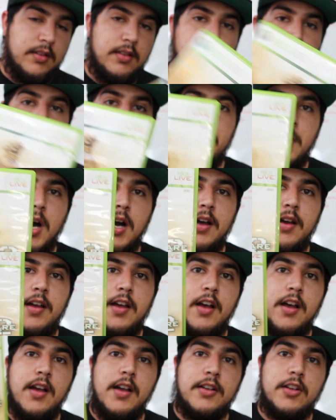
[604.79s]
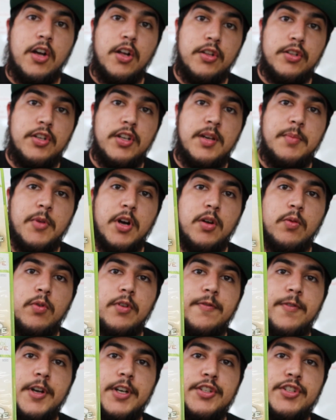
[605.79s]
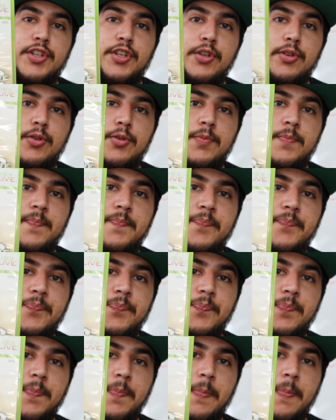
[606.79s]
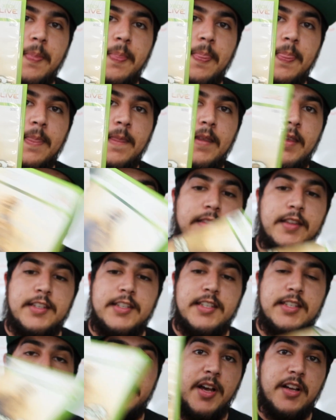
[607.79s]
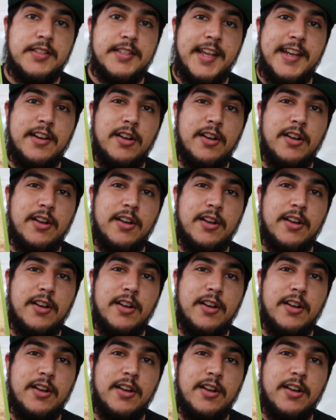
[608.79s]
Call of Duty Modern Warfare 2, this is about a